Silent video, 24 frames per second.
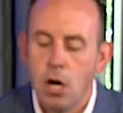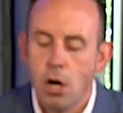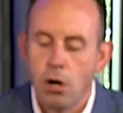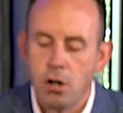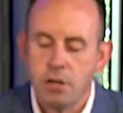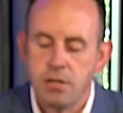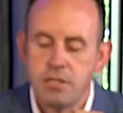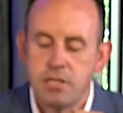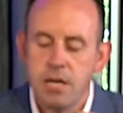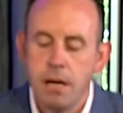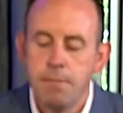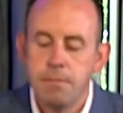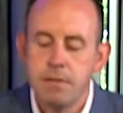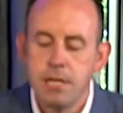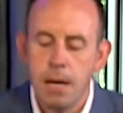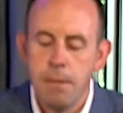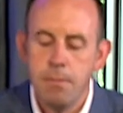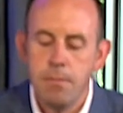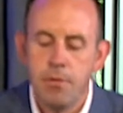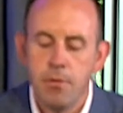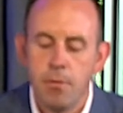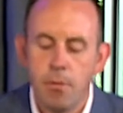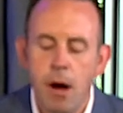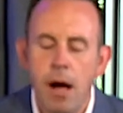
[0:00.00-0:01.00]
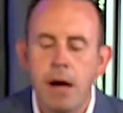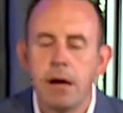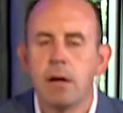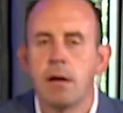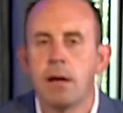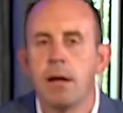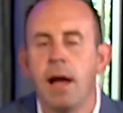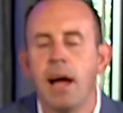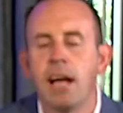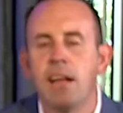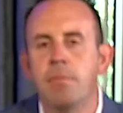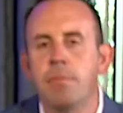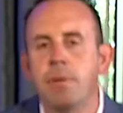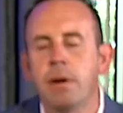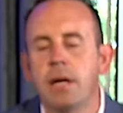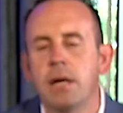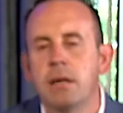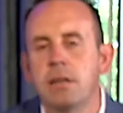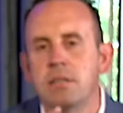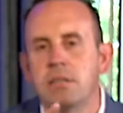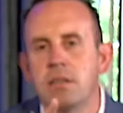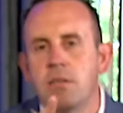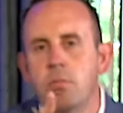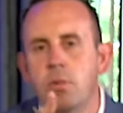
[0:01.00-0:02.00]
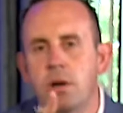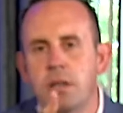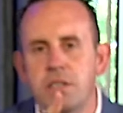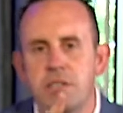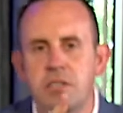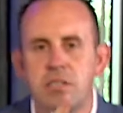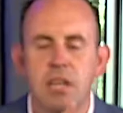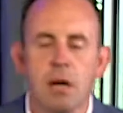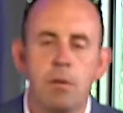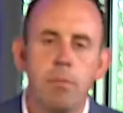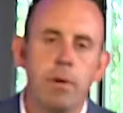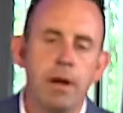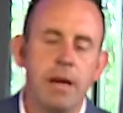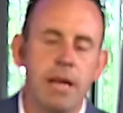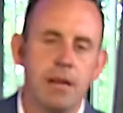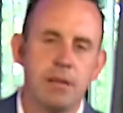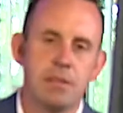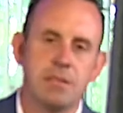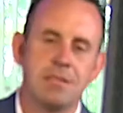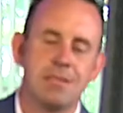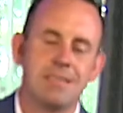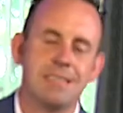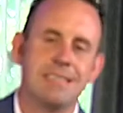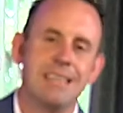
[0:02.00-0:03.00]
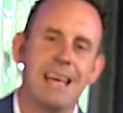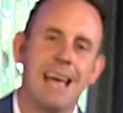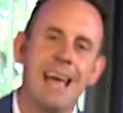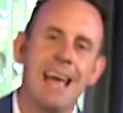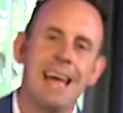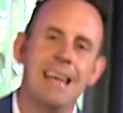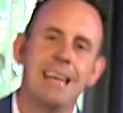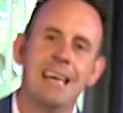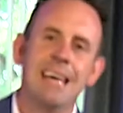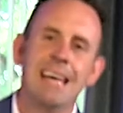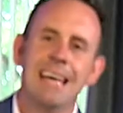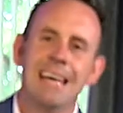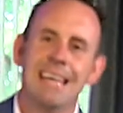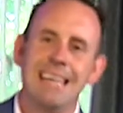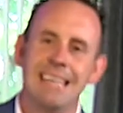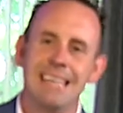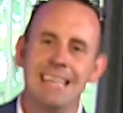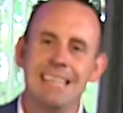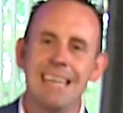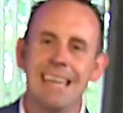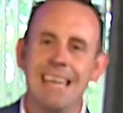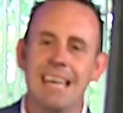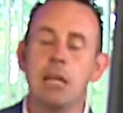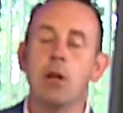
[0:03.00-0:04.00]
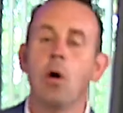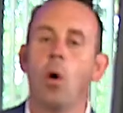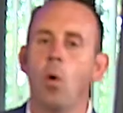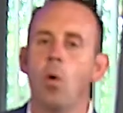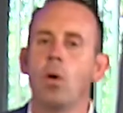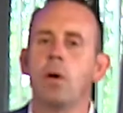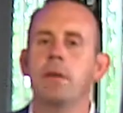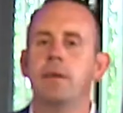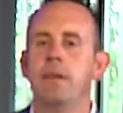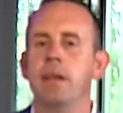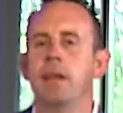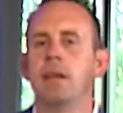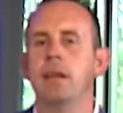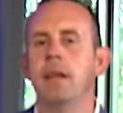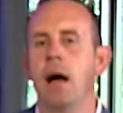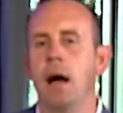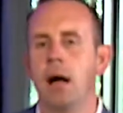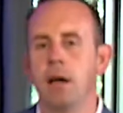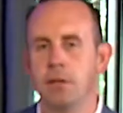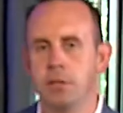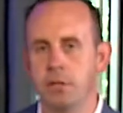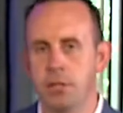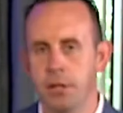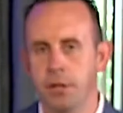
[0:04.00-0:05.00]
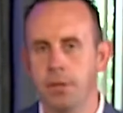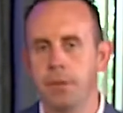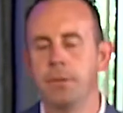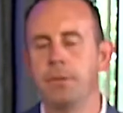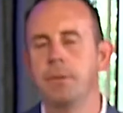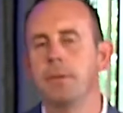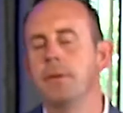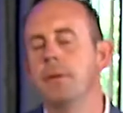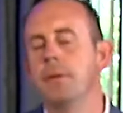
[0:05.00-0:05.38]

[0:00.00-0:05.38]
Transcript: or sometime throughout your life because of what someone else said, did, or did not do?